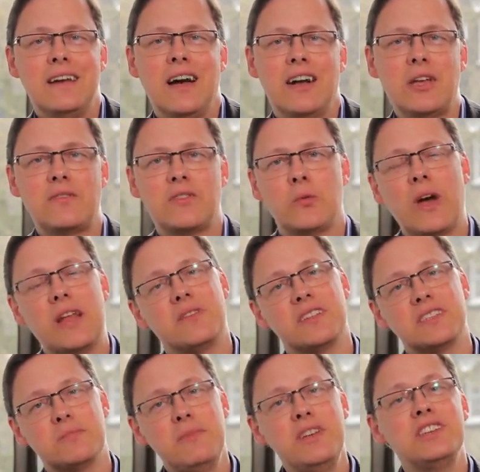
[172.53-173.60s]
and you have to wait for
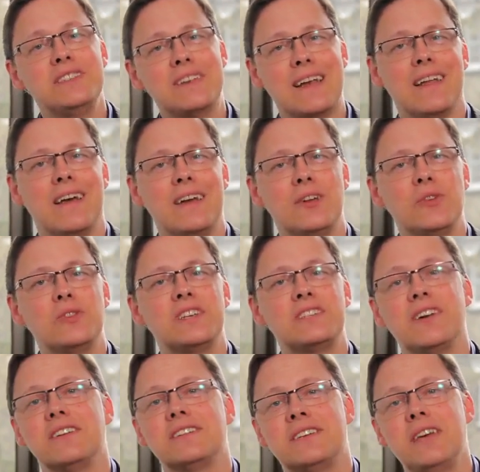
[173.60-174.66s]
the submission deadline in order to
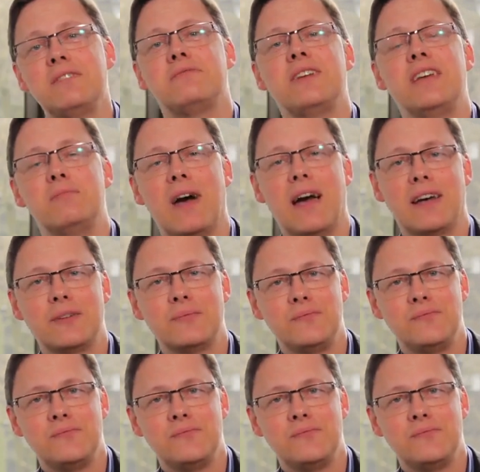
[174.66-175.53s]
start to give feedback.